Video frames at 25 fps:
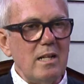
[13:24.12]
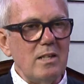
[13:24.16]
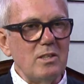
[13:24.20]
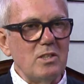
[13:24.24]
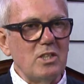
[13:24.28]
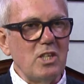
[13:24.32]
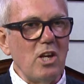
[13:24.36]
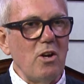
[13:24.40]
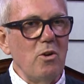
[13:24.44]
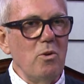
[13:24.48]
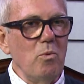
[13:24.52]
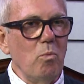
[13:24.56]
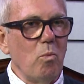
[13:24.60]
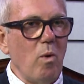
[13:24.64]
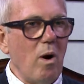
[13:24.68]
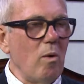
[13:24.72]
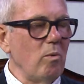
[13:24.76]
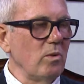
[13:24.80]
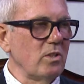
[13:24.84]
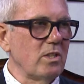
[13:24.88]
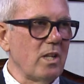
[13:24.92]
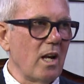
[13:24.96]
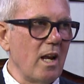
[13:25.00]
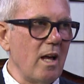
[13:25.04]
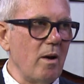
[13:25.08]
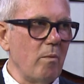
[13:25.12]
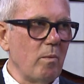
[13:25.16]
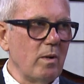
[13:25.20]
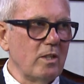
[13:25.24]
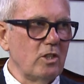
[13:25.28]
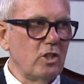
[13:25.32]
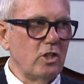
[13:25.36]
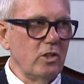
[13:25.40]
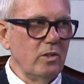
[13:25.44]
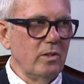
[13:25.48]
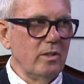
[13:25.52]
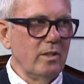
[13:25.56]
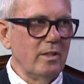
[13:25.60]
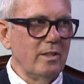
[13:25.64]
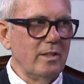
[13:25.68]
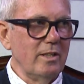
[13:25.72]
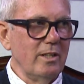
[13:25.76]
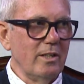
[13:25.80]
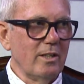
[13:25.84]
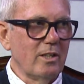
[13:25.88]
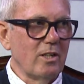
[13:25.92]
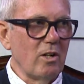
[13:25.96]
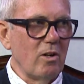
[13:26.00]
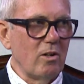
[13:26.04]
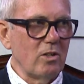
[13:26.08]
So what was it like once
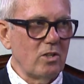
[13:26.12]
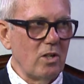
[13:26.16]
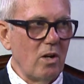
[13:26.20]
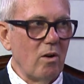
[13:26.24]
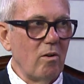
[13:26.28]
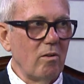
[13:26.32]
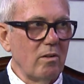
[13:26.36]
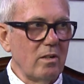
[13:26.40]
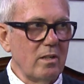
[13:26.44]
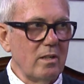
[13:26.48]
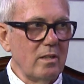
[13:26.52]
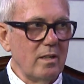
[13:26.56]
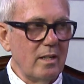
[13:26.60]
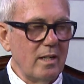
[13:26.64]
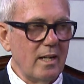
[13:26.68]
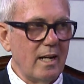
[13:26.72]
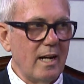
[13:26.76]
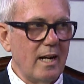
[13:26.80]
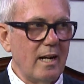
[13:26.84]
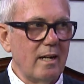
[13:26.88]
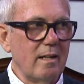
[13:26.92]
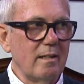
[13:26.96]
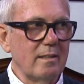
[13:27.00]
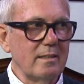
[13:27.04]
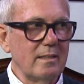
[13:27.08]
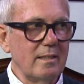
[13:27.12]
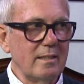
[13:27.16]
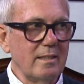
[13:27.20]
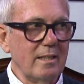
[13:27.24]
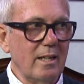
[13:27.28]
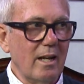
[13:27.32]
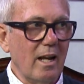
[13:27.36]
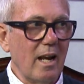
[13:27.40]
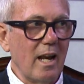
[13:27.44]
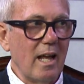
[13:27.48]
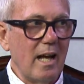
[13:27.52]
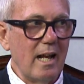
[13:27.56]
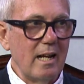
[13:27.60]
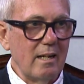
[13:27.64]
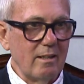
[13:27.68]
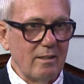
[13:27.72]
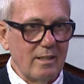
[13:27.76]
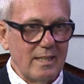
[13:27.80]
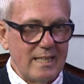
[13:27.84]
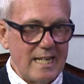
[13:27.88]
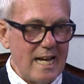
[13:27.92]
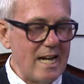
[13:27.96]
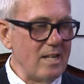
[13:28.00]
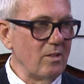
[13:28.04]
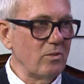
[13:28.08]
you got on,
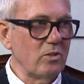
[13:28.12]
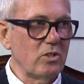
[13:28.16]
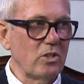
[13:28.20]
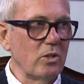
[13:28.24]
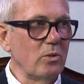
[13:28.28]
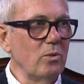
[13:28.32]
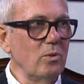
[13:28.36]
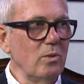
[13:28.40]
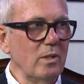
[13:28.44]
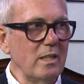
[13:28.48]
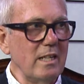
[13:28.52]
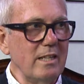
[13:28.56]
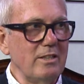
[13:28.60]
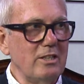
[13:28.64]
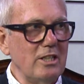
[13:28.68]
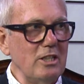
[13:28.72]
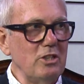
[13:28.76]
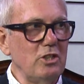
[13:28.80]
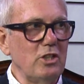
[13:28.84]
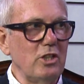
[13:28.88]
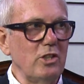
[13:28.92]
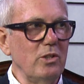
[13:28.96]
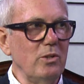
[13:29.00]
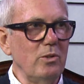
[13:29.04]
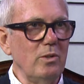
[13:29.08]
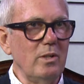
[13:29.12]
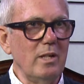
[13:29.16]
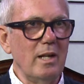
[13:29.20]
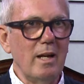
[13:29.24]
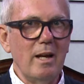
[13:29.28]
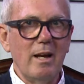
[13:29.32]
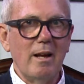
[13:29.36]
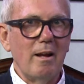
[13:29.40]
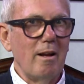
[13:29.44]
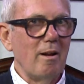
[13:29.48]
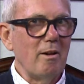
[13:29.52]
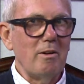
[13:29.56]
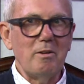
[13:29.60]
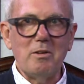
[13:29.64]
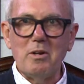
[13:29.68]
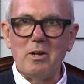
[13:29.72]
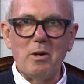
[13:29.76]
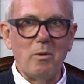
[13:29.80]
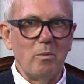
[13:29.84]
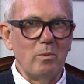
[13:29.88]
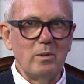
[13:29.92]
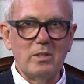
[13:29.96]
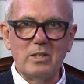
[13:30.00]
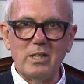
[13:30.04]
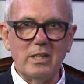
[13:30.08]
council?
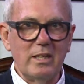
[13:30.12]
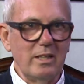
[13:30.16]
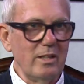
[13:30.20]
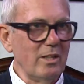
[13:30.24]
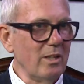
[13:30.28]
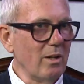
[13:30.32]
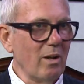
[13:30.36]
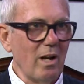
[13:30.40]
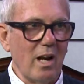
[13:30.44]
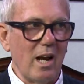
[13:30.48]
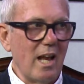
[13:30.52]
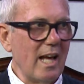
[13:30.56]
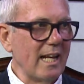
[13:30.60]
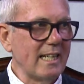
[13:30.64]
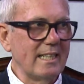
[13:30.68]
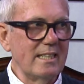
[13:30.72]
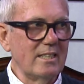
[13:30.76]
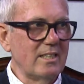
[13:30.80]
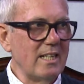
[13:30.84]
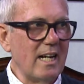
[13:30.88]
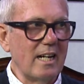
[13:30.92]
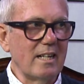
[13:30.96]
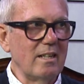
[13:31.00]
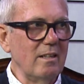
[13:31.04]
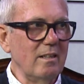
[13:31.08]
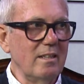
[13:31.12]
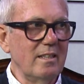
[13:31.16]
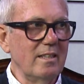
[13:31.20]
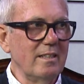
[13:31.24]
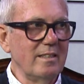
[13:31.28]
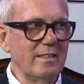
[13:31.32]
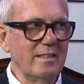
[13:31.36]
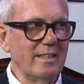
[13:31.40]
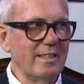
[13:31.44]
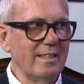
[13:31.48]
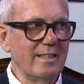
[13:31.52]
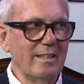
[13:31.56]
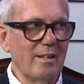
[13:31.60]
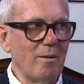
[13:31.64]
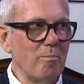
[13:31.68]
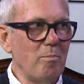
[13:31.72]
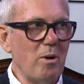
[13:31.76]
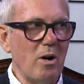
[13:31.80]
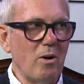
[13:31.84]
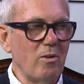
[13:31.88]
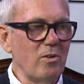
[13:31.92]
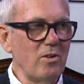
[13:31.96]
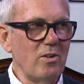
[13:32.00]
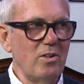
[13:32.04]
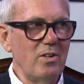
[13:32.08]
Was you like a duck in a
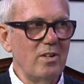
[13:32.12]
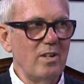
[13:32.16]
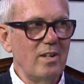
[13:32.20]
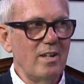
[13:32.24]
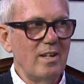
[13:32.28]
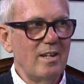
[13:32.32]
pond?